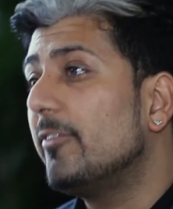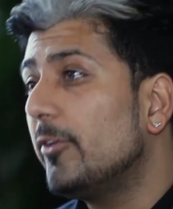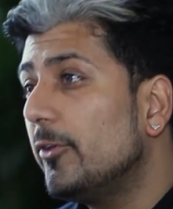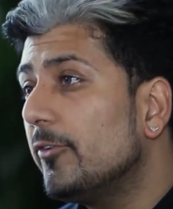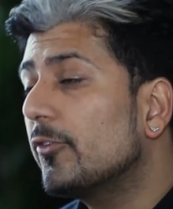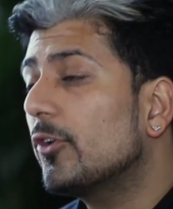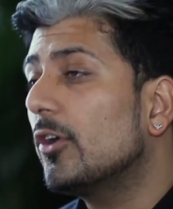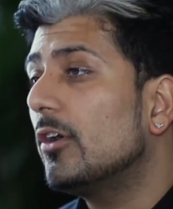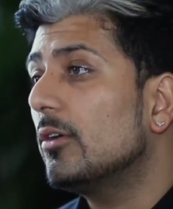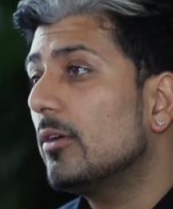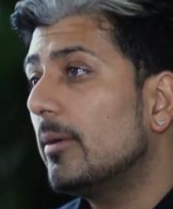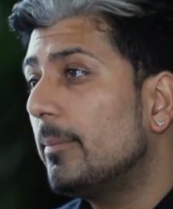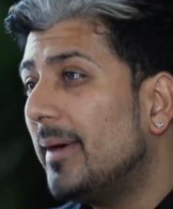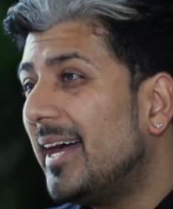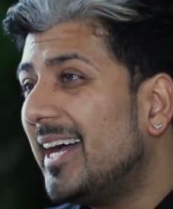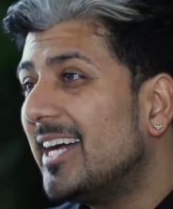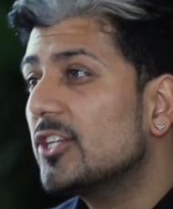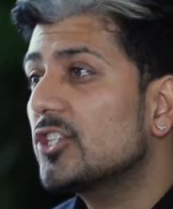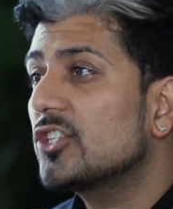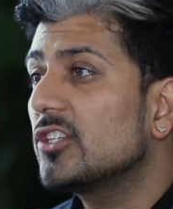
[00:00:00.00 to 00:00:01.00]
If you've got a
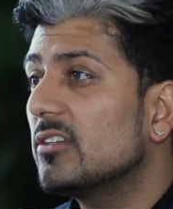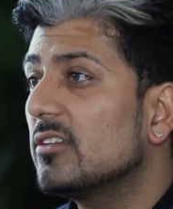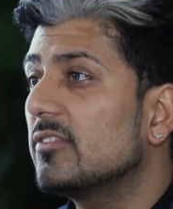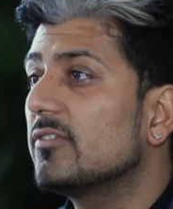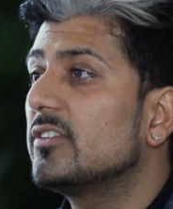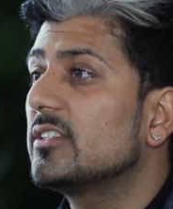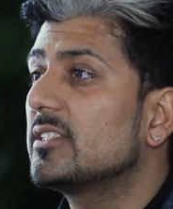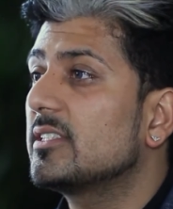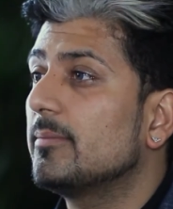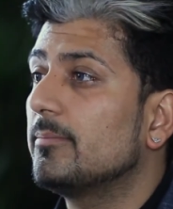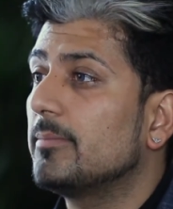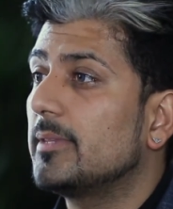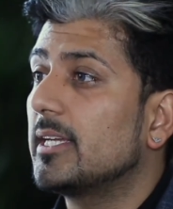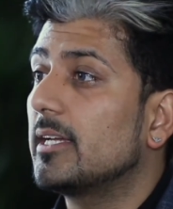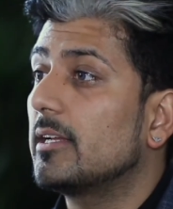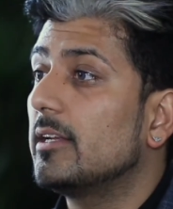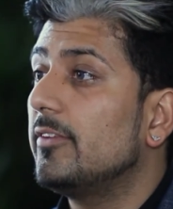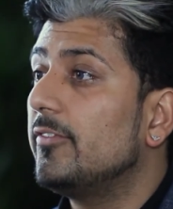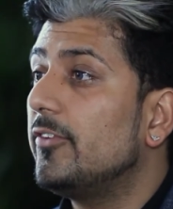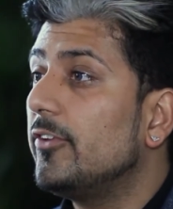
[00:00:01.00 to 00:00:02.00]
passion for
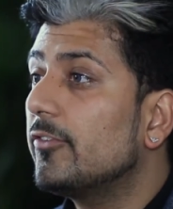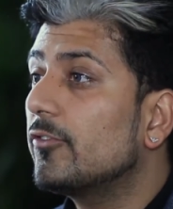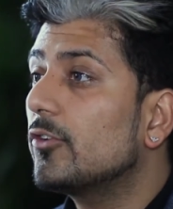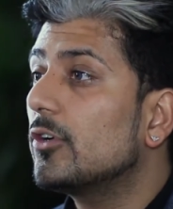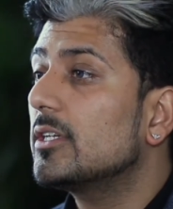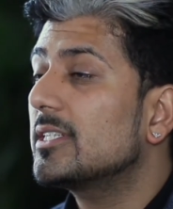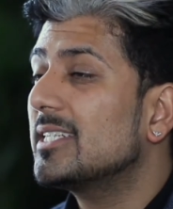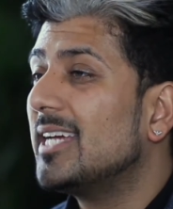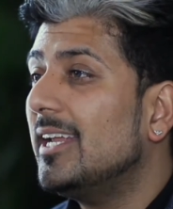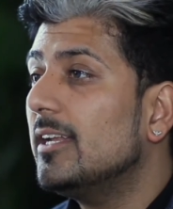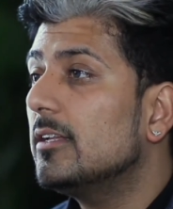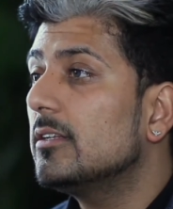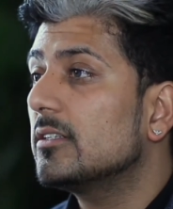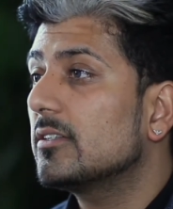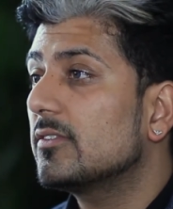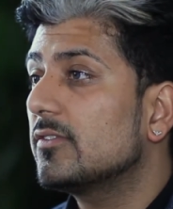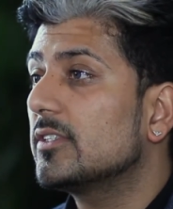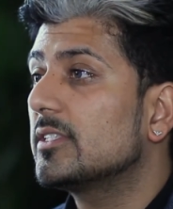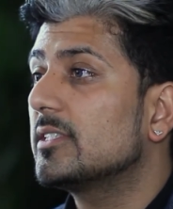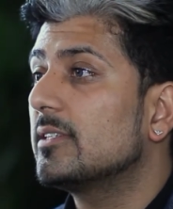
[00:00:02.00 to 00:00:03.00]
something and if you've got a
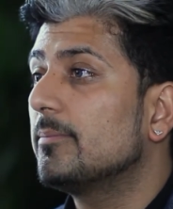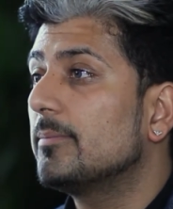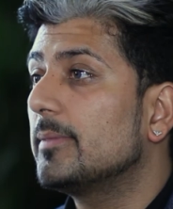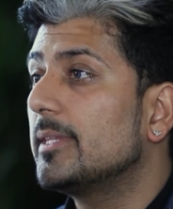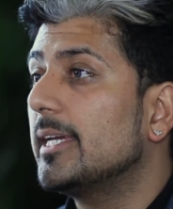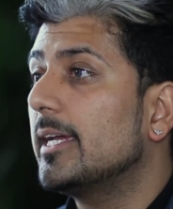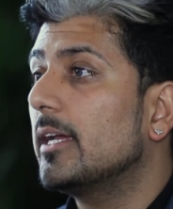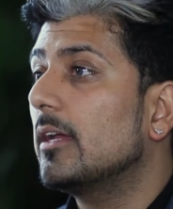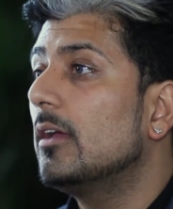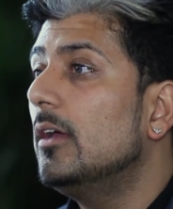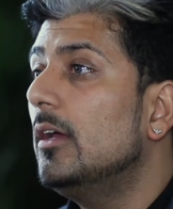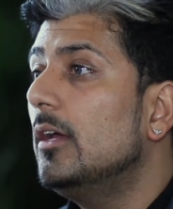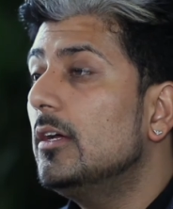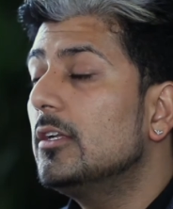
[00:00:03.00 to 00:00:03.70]
talent for something,